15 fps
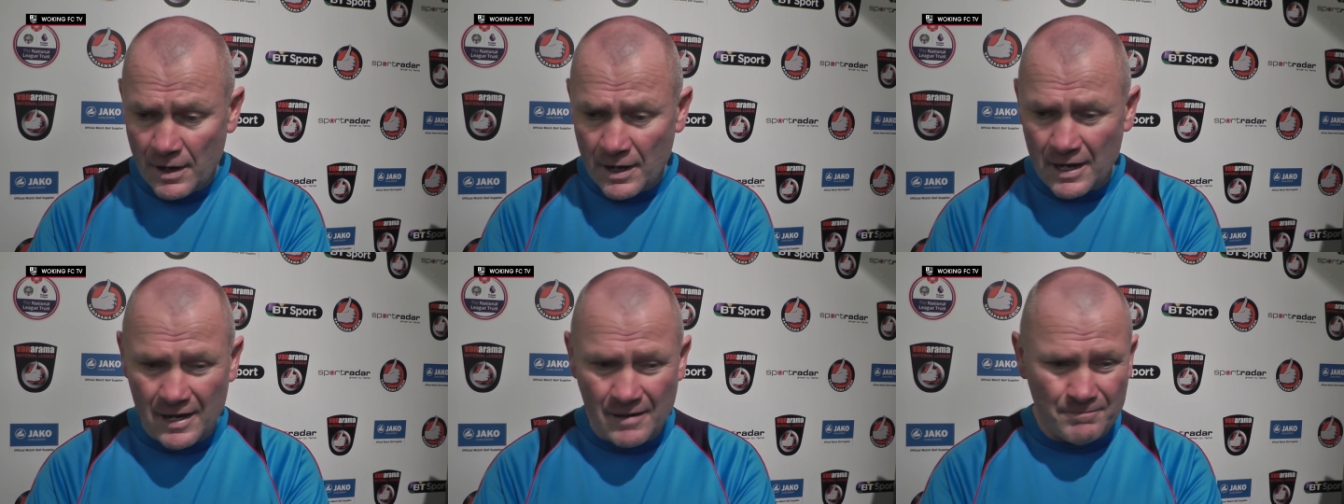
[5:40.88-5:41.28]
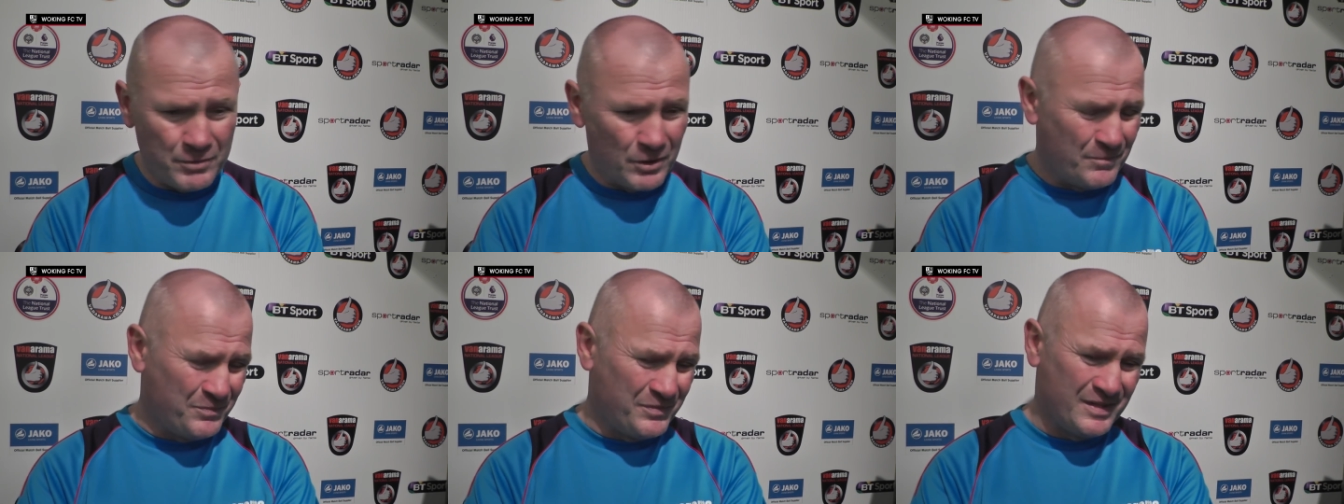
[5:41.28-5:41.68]
Um,
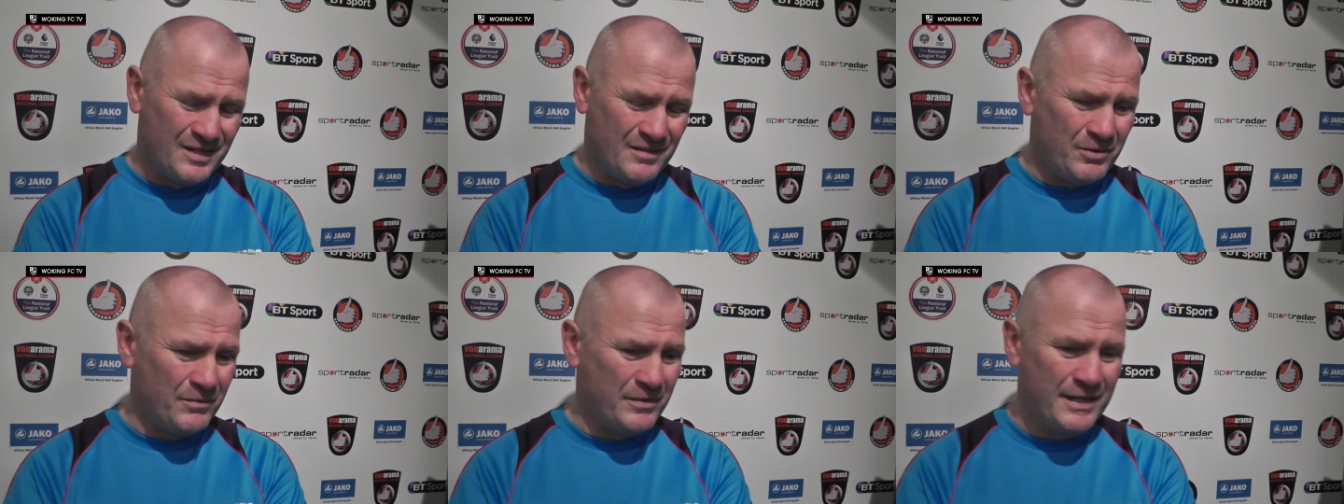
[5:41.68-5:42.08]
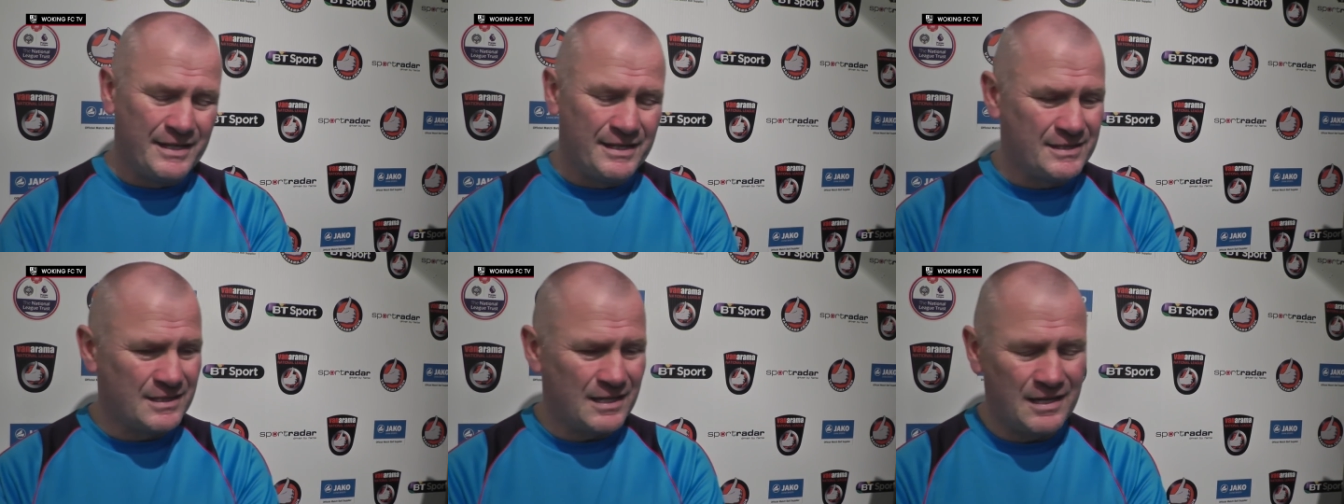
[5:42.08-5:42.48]
but the problem
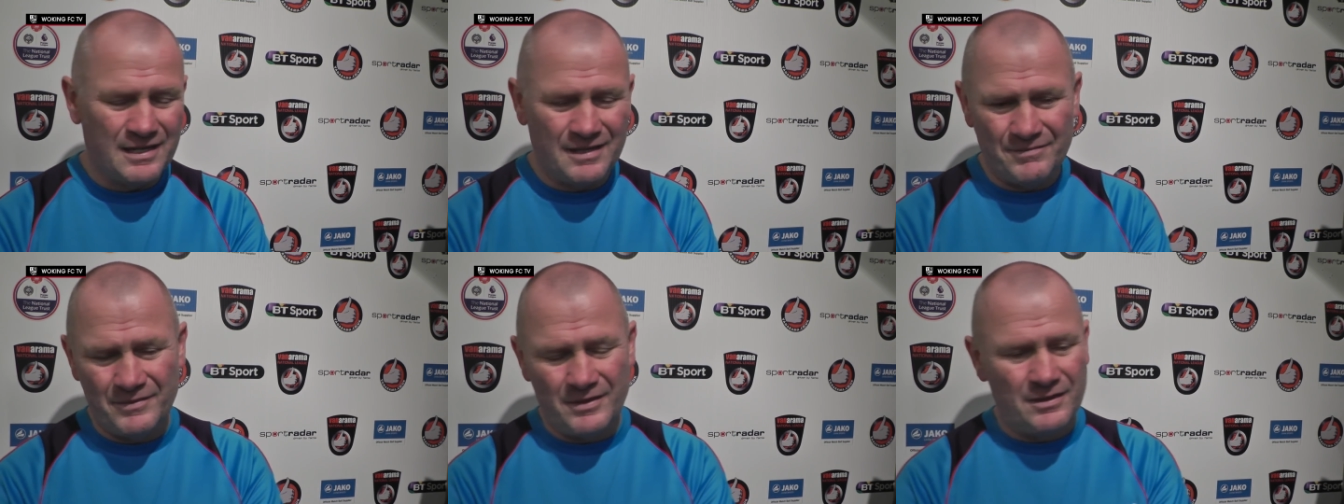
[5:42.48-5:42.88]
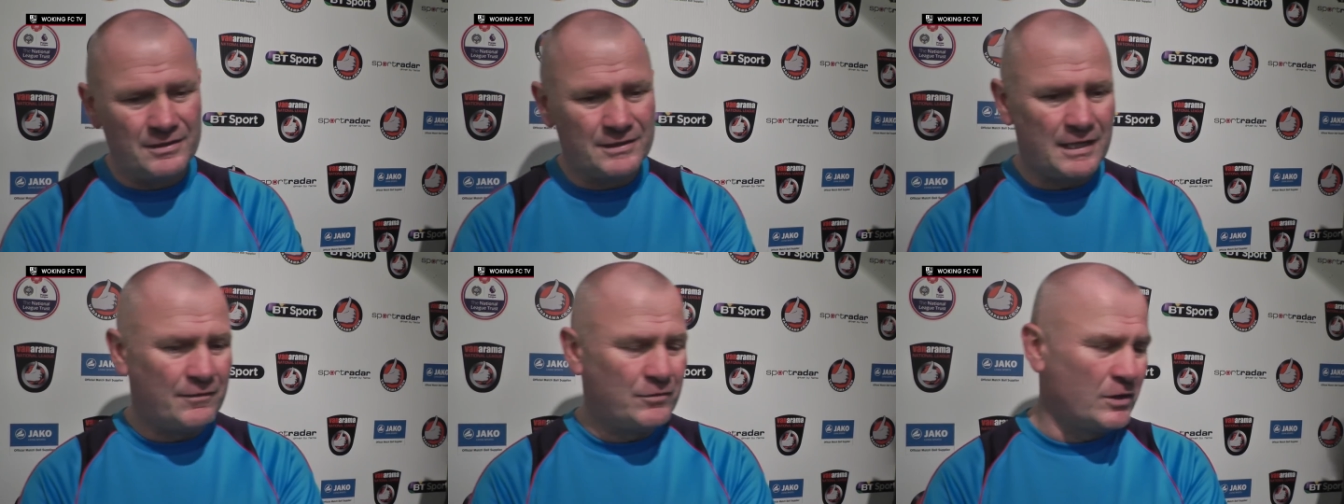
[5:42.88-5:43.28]
is, that,
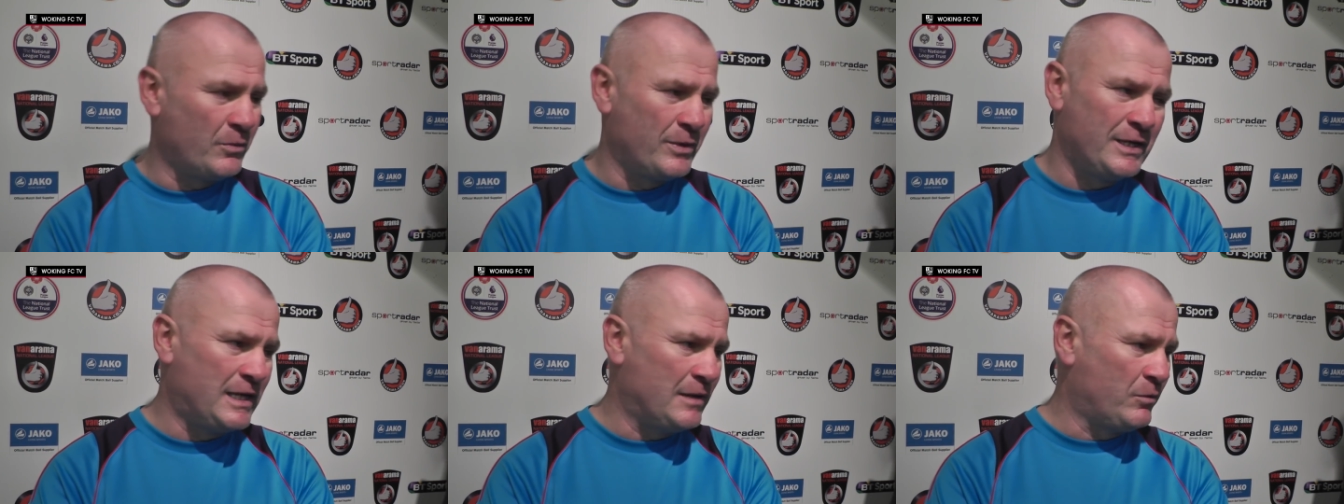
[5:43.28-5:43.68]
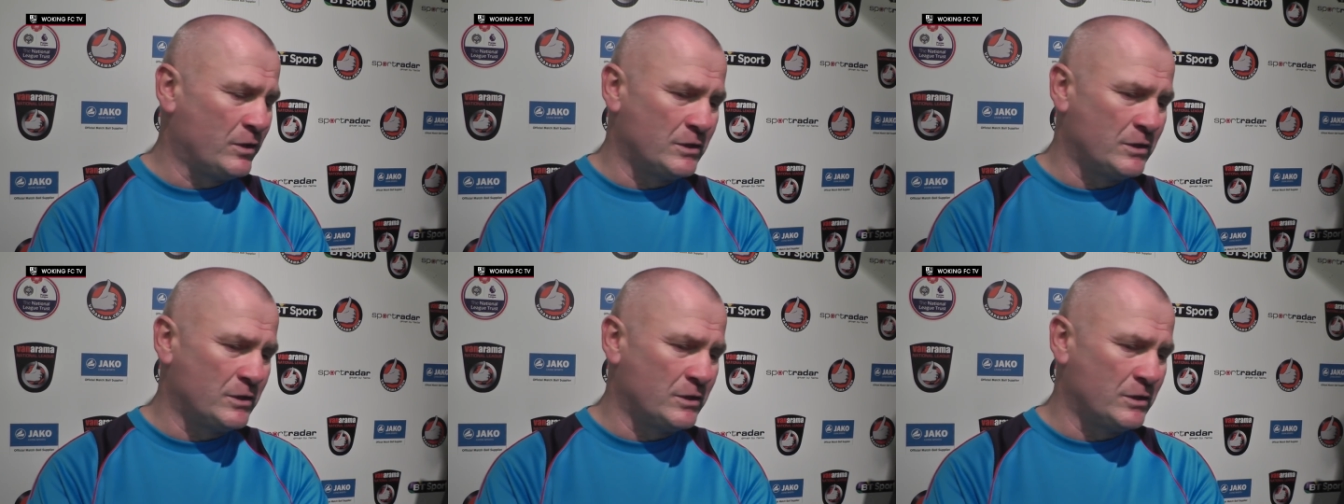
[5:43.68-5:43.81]
honestly, I've got to win a game.